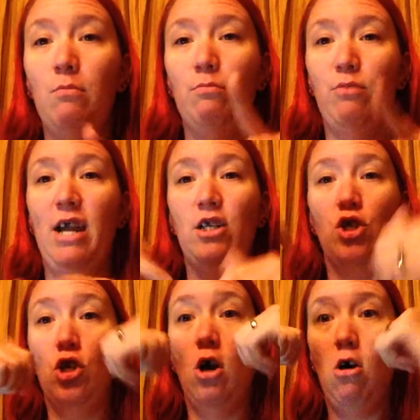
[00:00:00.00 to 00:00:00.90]
Brad,
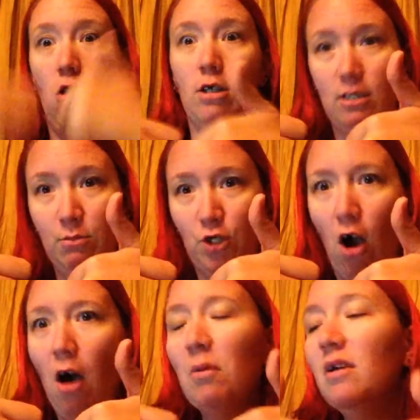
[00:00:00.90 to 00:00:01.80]
awesome
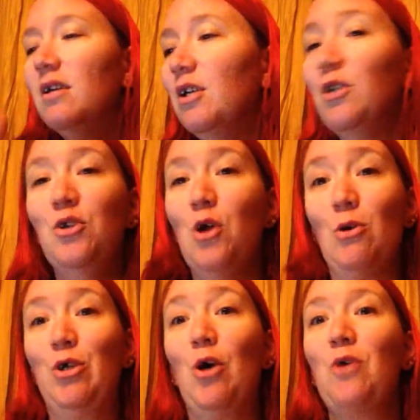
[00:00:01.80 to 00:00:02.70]
job. No
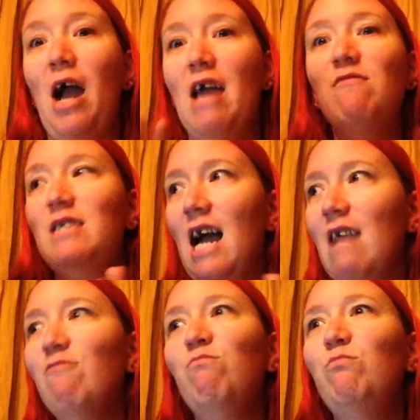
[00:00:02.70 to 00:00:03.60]
joke.
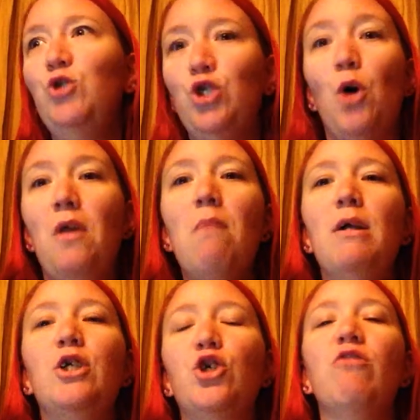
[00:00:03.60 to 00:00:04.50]
I've shown that
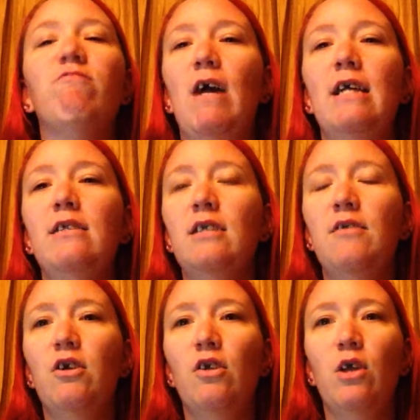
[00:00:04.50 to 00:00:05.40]
picture of friends,
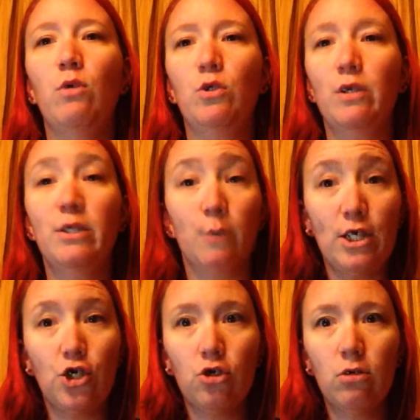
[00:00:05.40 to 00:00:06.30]
and they're like, which one is
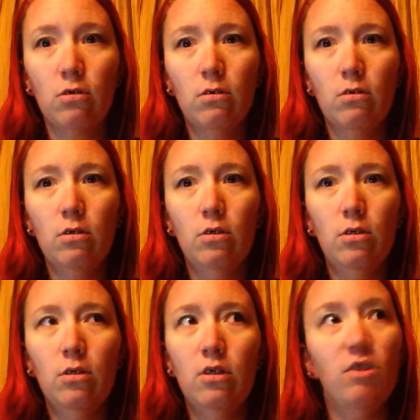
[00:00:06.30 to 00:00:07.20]
which?
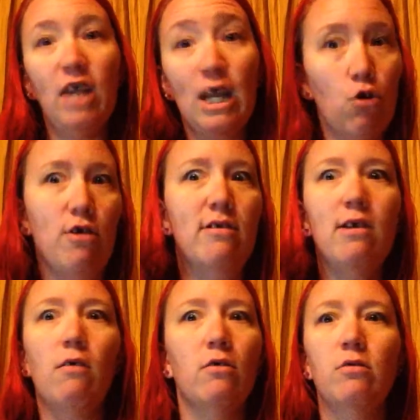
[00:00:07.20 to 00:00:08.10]
They couldn't
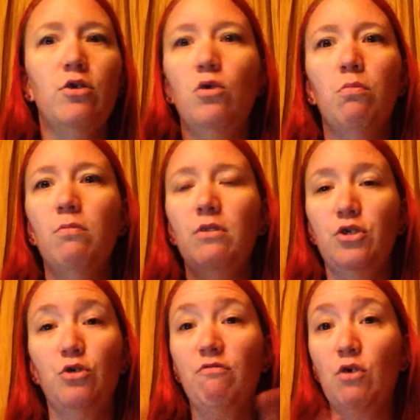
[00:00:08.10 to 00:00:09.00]
tell the
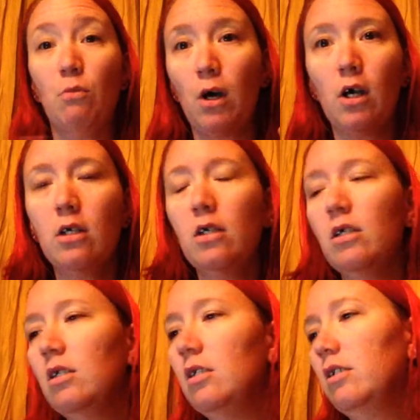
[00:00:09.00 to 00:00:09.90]
two of you apart.
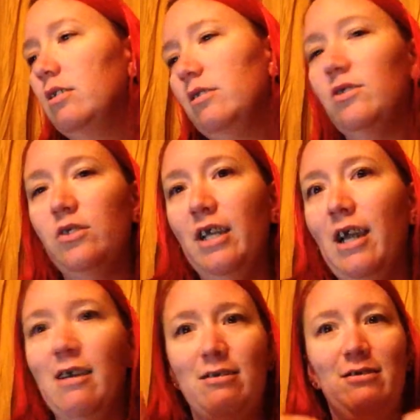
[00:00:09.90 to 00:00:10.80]
So
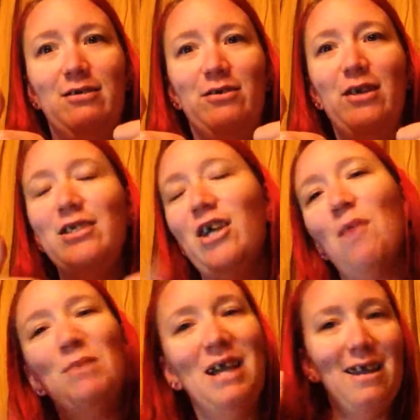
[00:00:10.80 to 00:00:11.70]
yeah, great
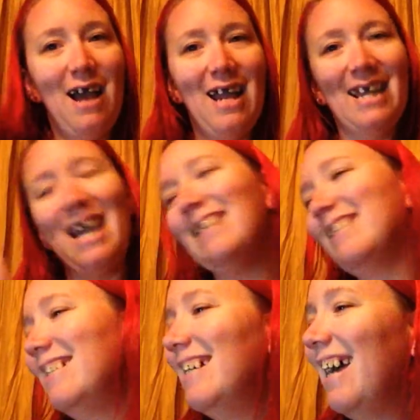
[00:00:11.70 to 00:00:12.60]
job. And hi again.
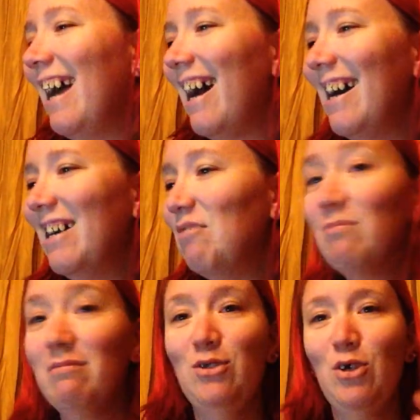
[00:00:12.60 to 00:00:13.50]

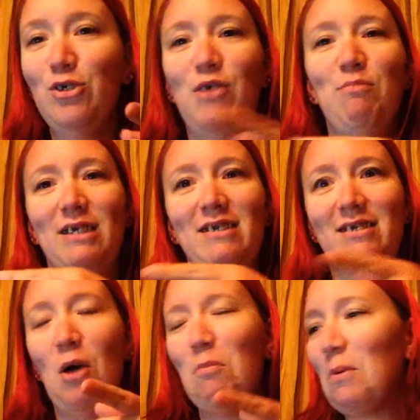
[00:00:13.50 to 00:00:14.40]
Told you I'd bring this
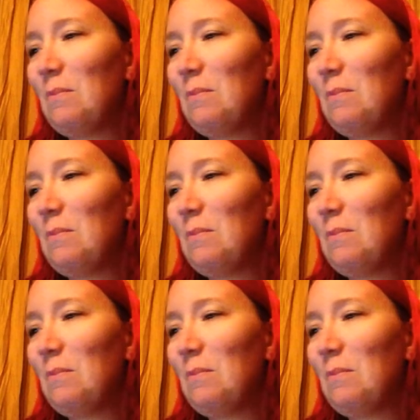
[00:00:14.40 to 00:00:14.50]
up.